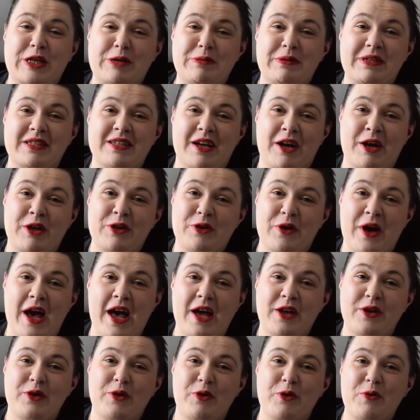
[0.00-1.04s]
going to be stuck in your
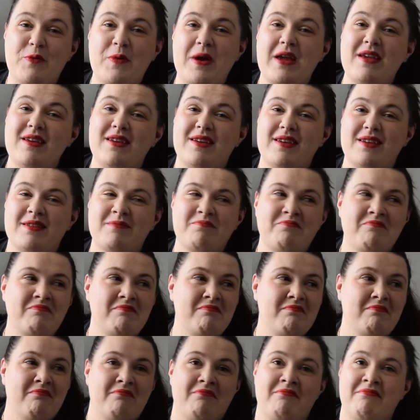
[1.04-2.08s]
head all week.
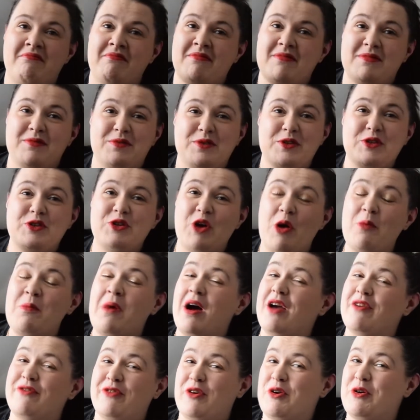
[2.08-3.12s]
Not
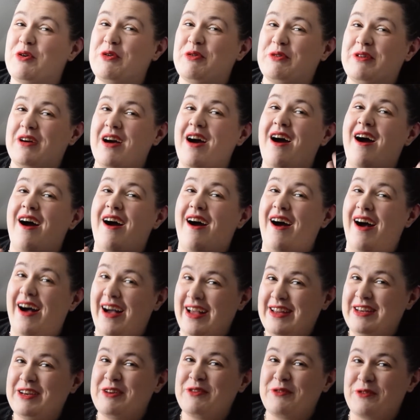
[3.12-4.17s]
my fault.
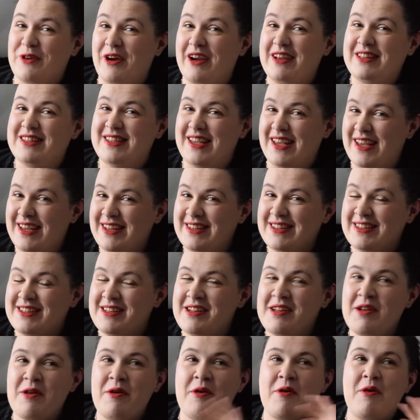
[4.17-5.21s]
I didn't write it.
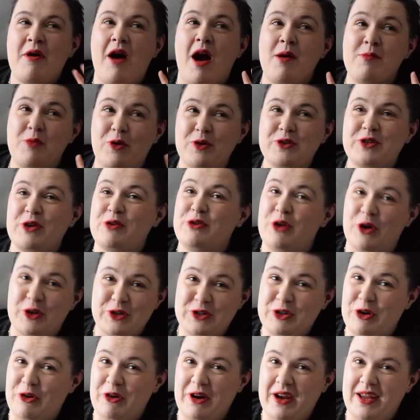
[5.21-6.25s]
I'm also not
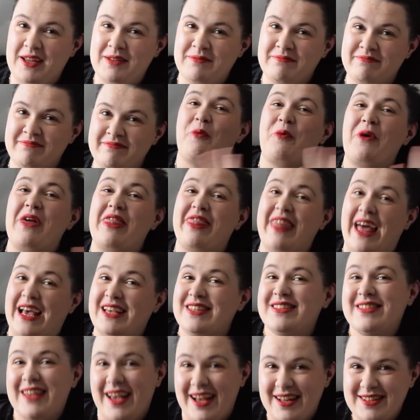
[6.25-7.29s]
sorry. With
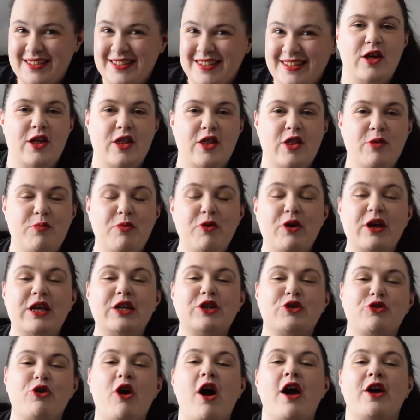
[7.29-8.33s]
that said, the Bookie
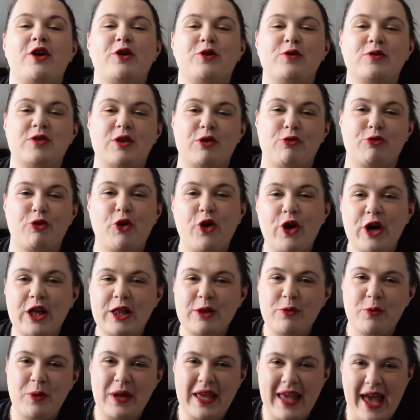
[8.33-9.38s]
Trials
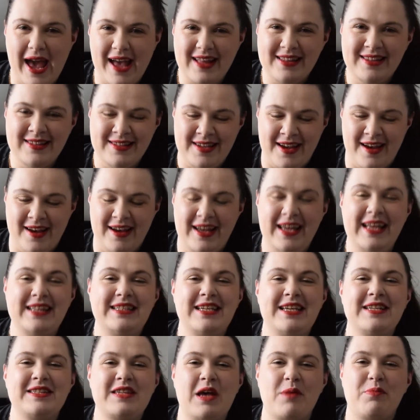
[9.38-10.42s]
Royal Weekender.
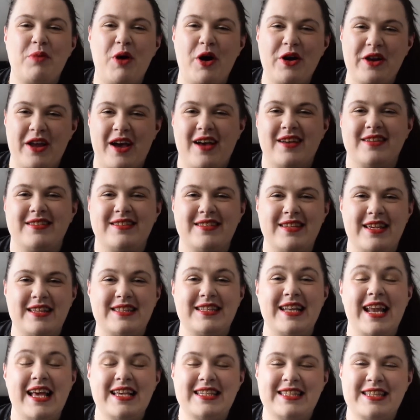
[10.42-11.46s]
It is upon us.
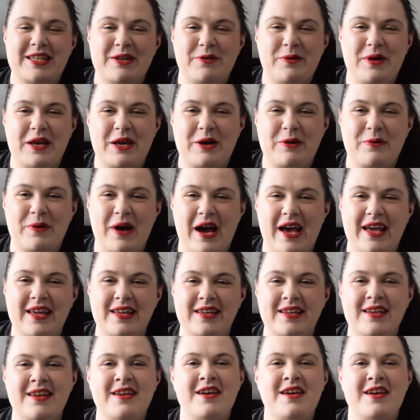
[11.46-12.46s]
It's less than a week away